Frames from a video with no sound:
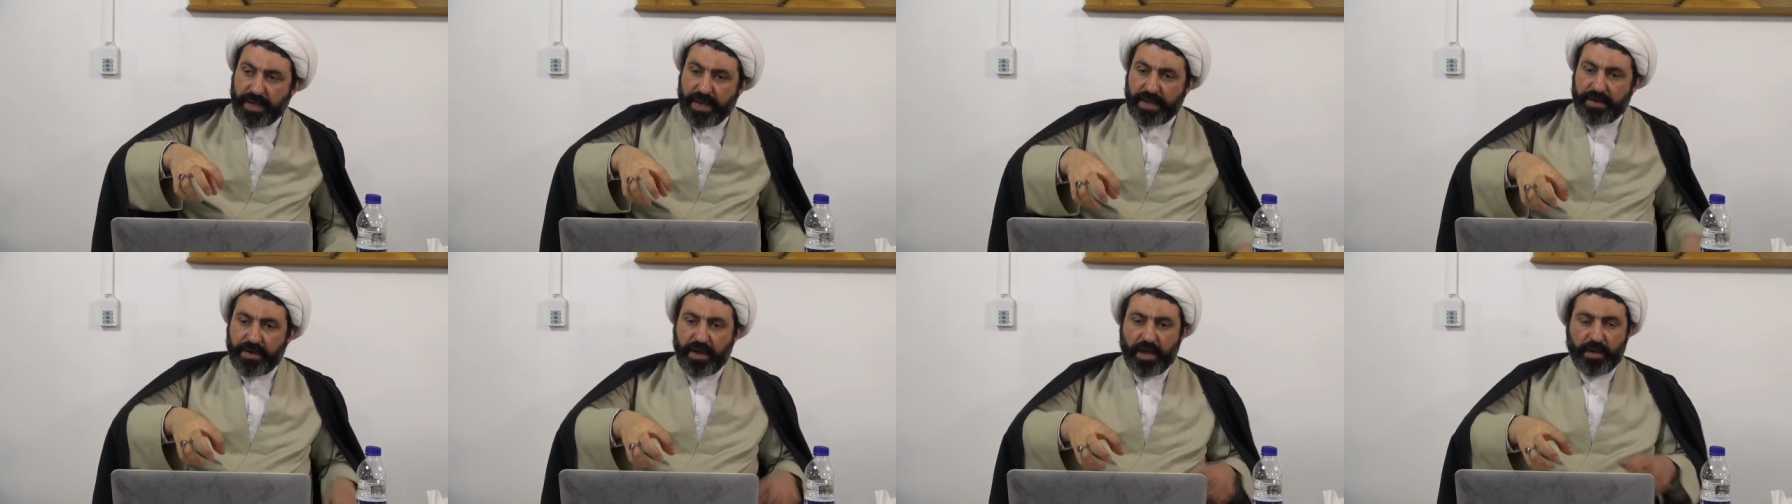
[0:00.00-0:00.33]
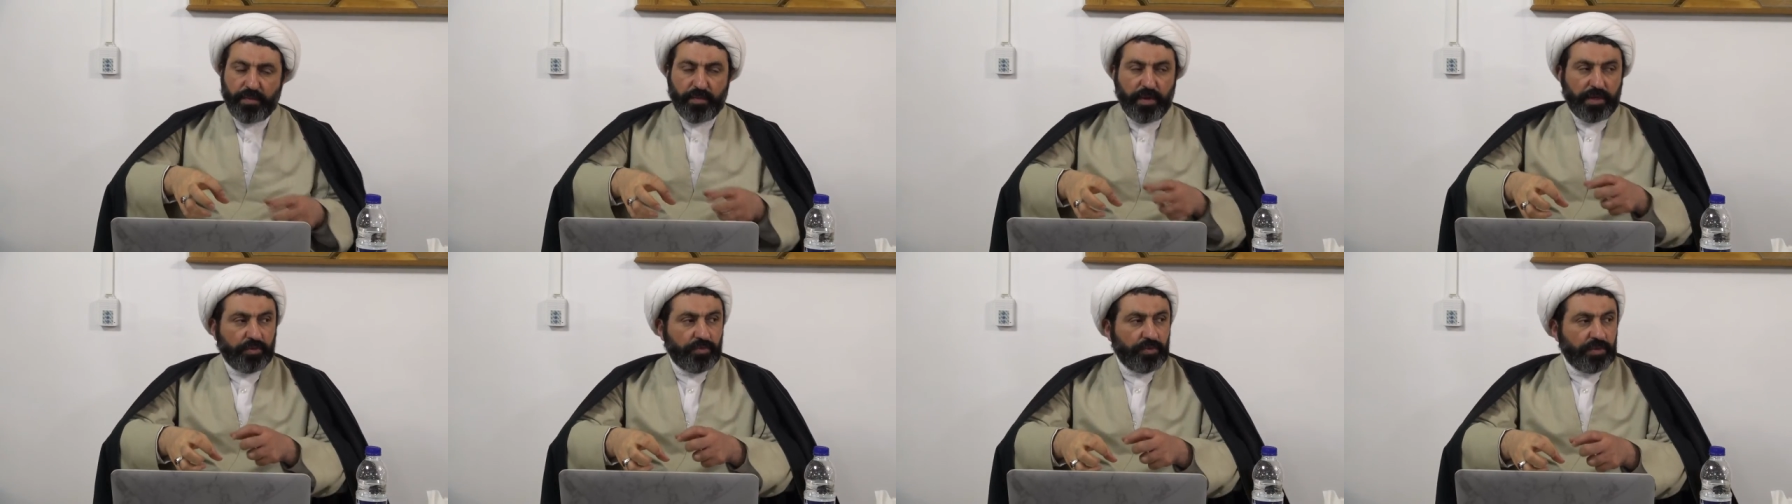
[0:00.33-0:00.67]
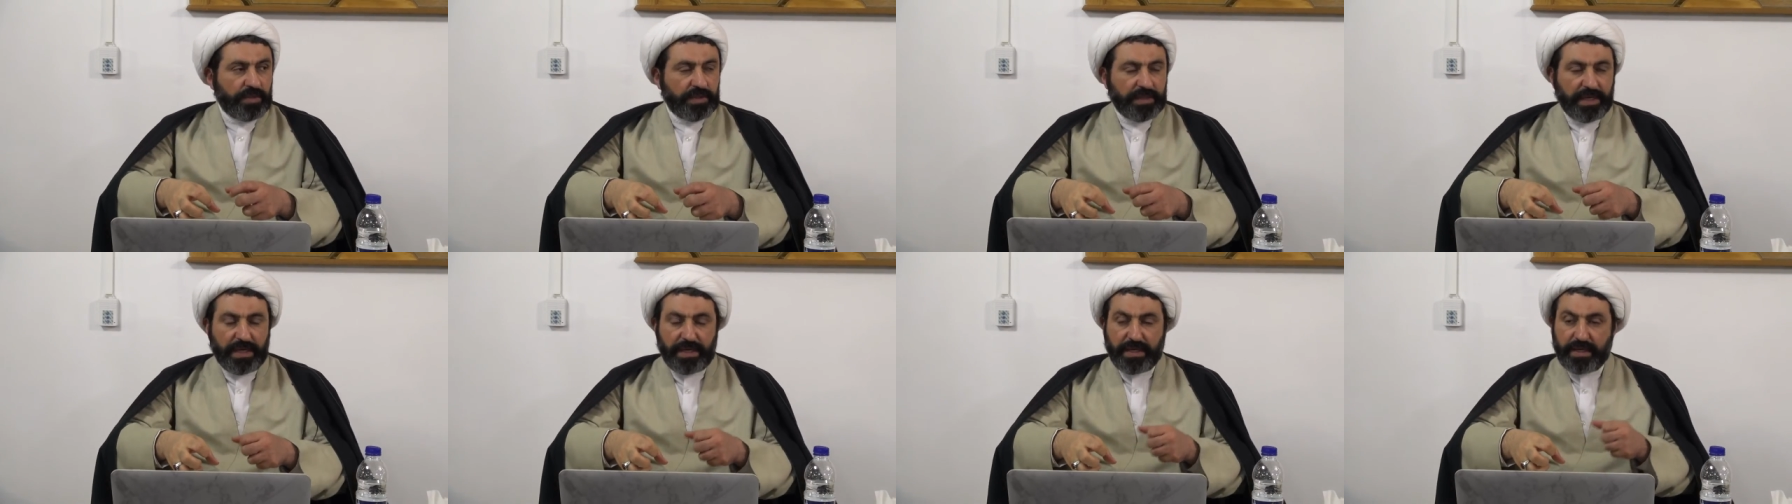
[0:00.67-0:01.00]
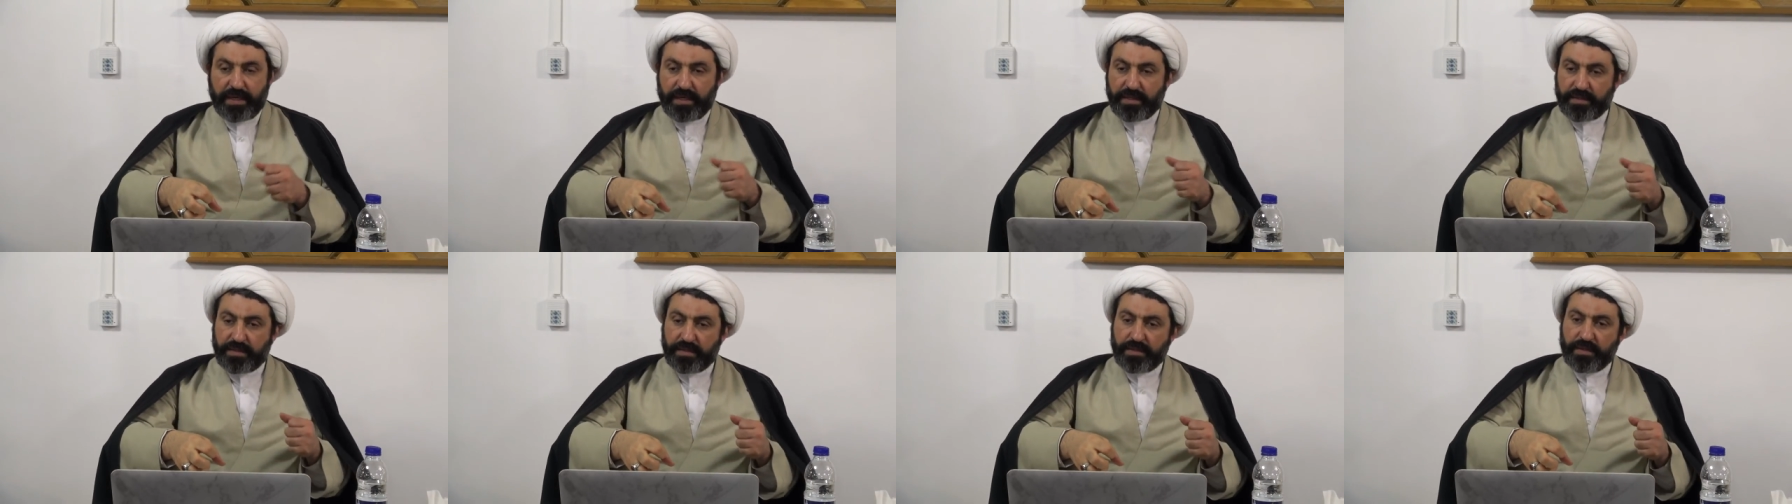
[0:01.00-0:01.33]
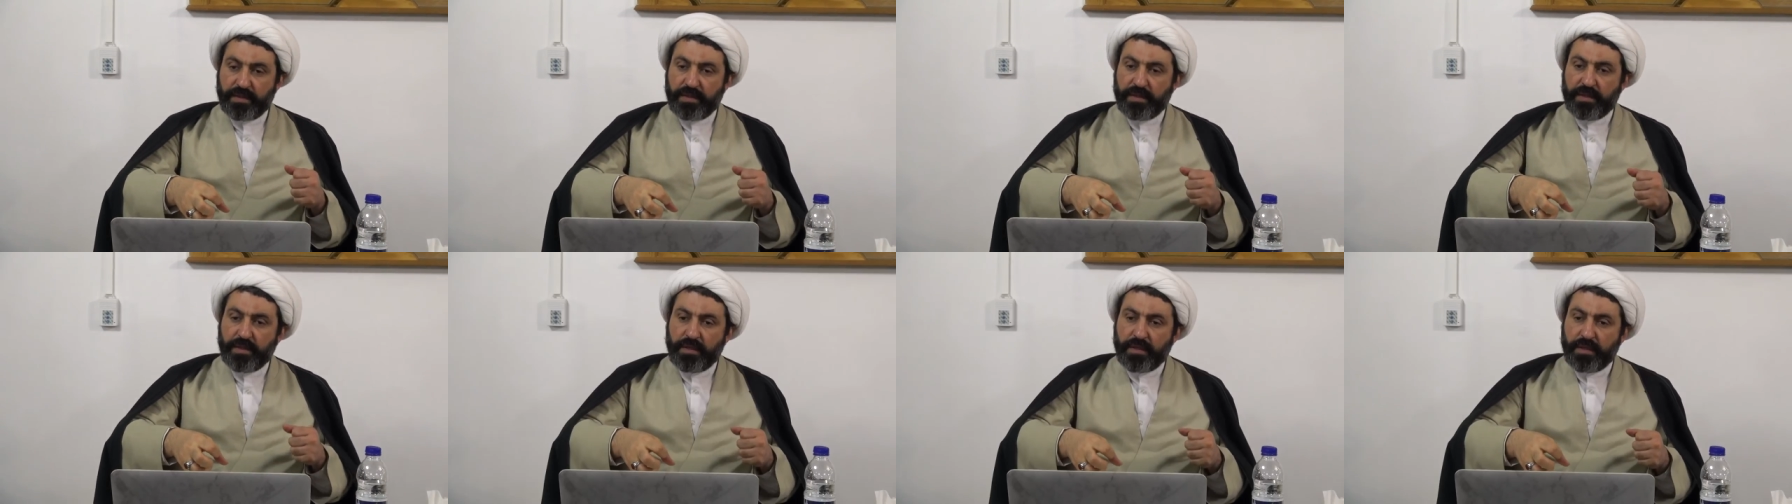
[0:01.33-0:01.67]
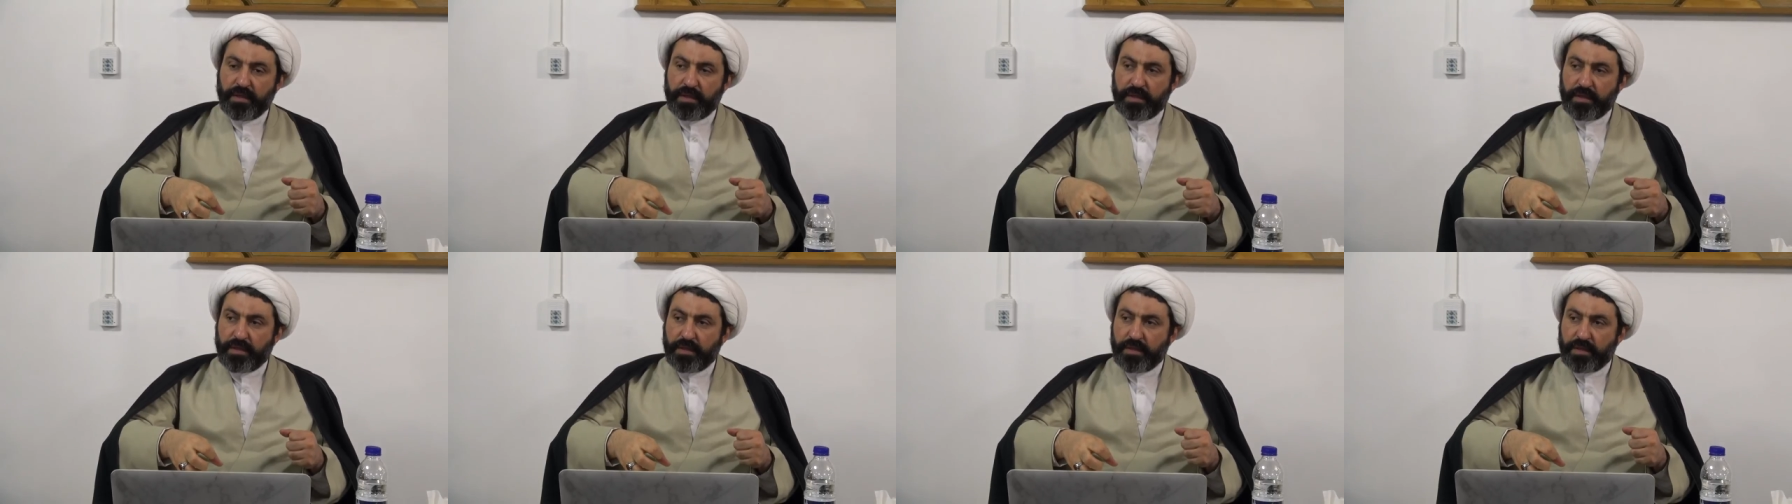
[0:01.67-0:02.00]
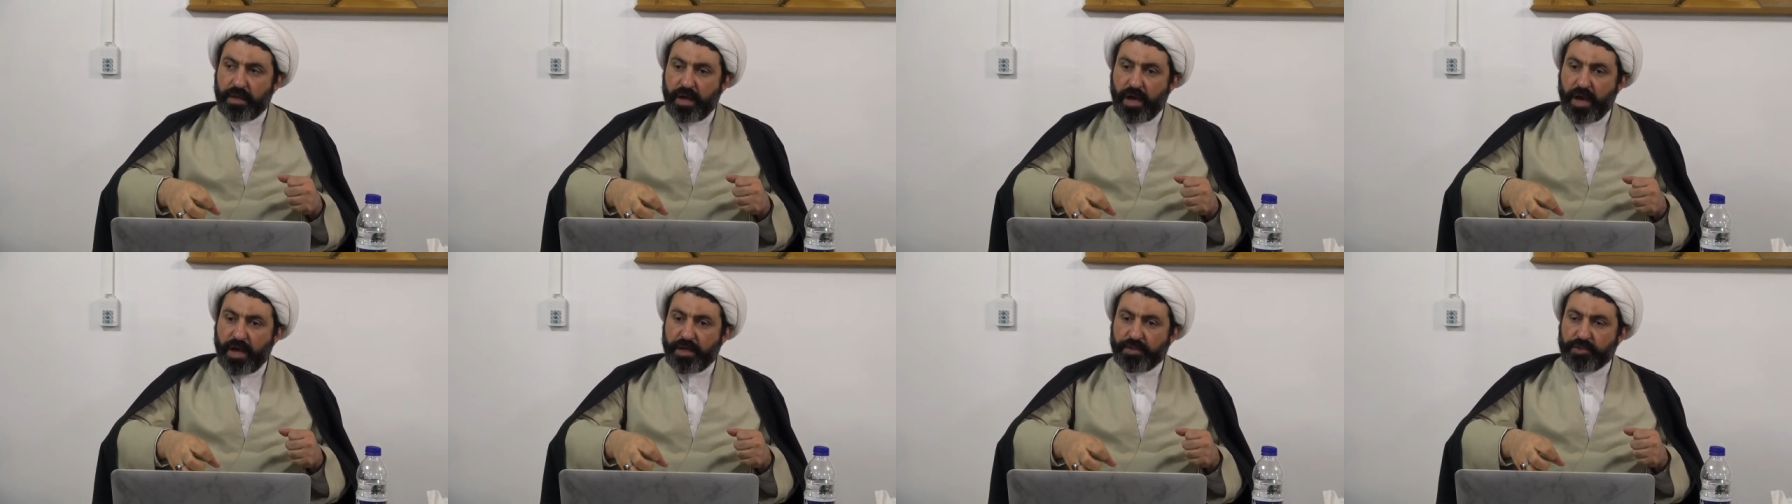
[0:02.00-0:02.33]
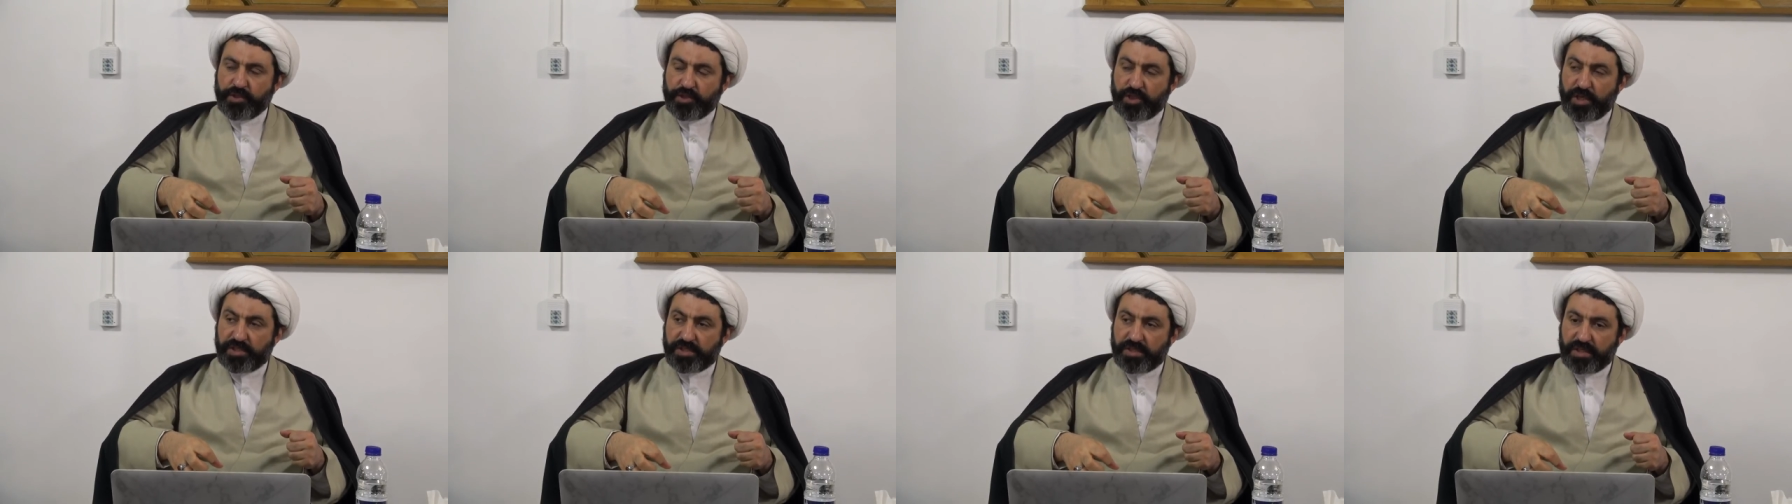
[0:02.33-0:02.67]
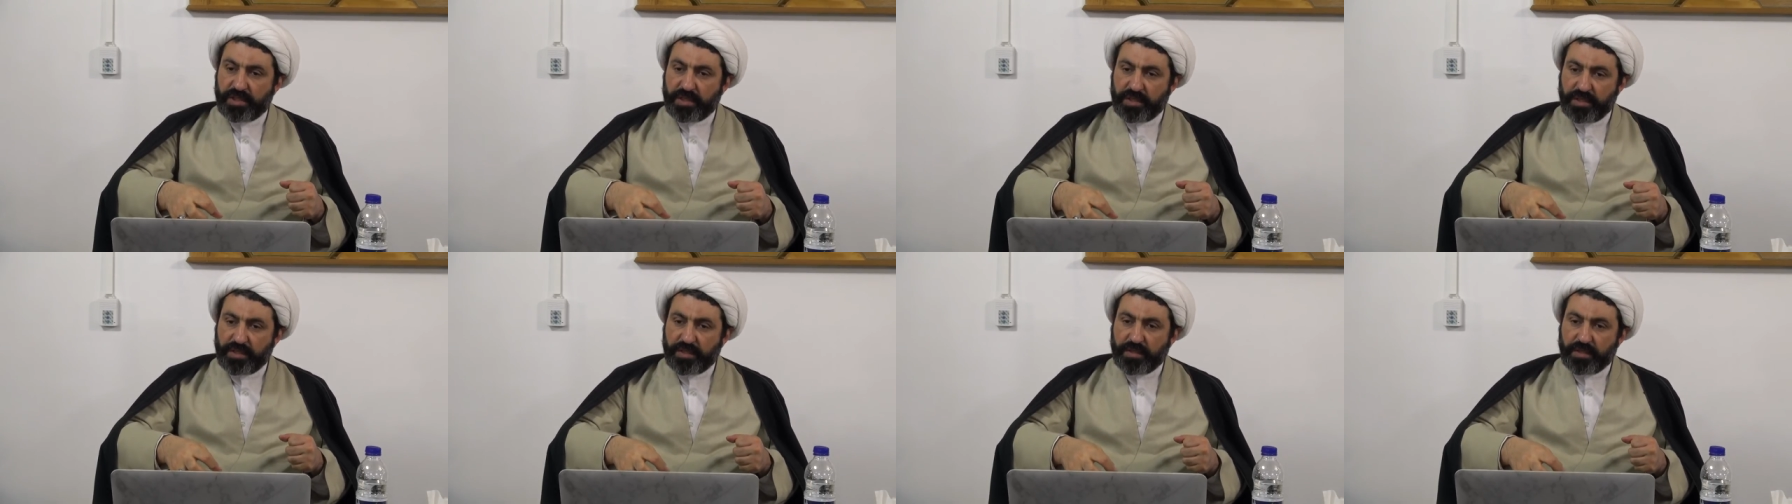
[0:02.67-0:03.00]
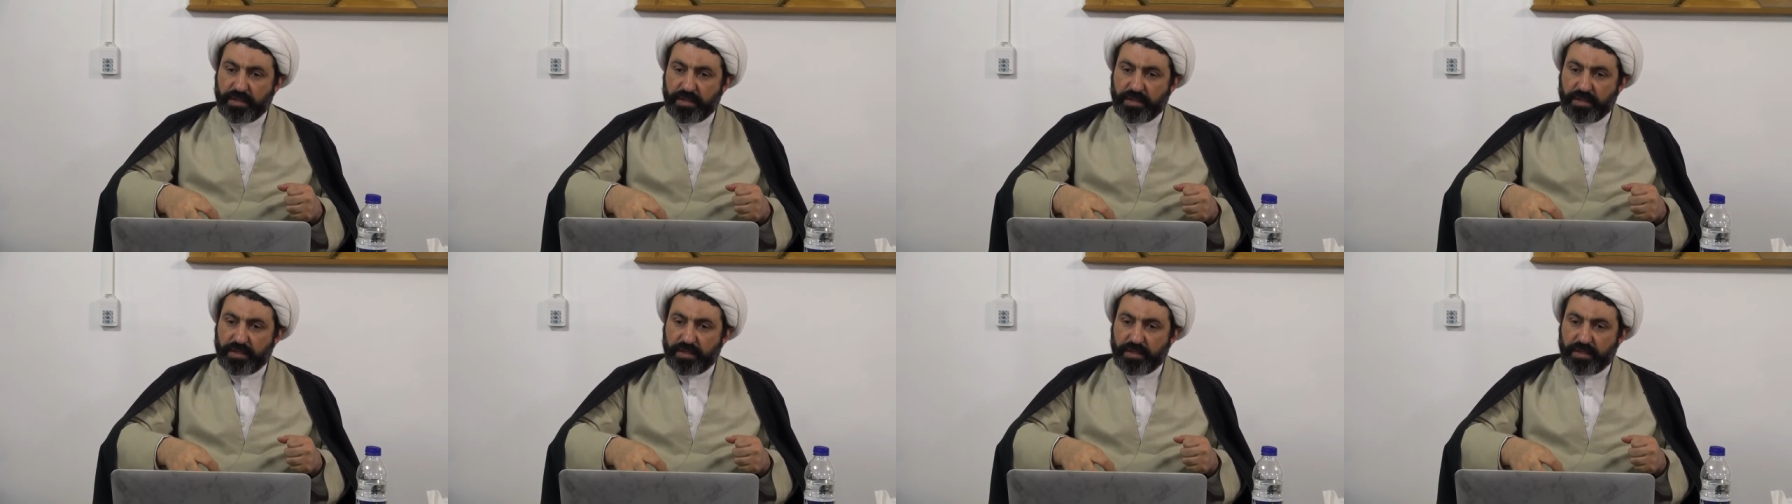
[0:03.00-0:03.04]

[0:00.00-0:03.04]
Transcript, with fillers: and I want to take it unjustly.